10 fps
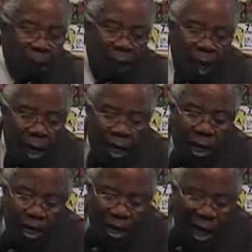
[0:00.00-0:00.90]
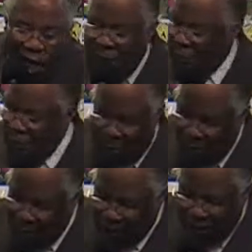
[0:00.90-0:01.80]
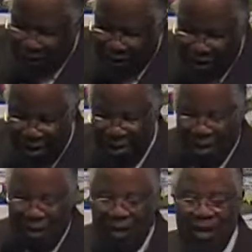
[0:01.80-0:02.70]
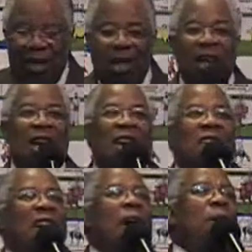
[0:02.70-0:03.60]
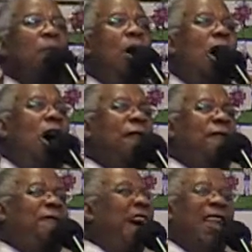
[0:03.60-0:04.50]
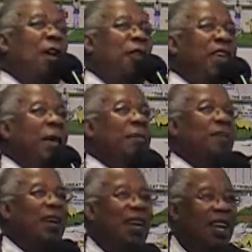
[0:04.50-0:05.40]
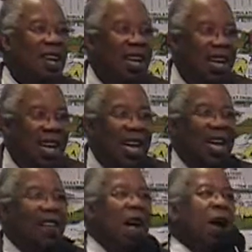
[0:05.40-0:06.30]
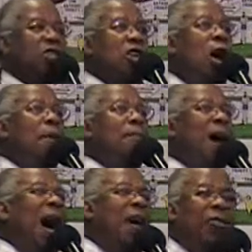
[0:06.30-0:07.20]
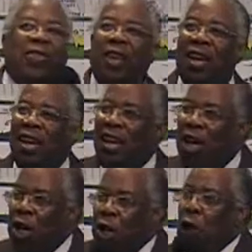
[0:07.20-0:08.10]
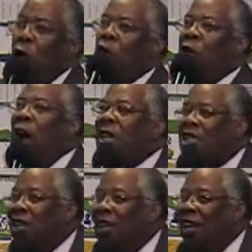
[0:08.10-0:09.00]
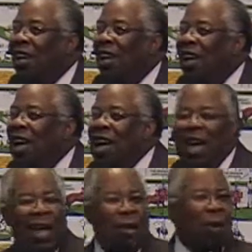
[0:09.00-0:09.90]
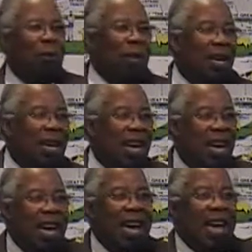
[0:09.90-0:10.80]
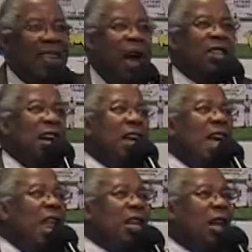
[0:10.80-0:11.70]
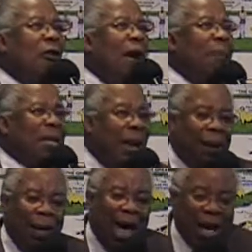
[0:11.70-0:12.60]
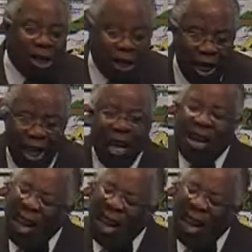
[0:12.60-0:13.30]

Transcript: honey, hallelujah. Amen. Their reward follow them. Yes, amen. There's no moth. No rust. Right. Hallelujah. Amen. There's an incorruptible legacy. Yes.